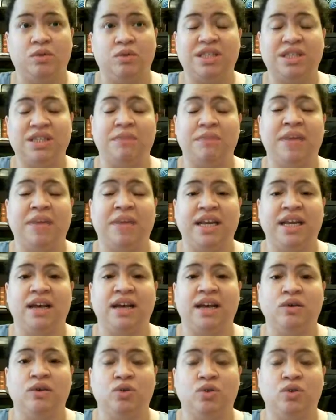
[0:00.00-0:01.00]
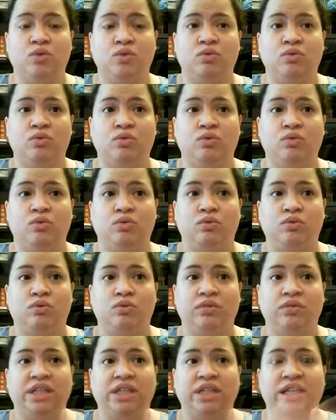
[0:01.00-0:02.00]
what somebody else who
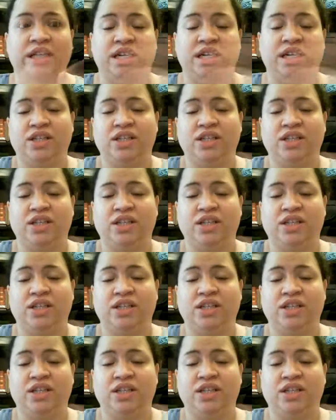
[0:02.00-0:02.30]
didn't get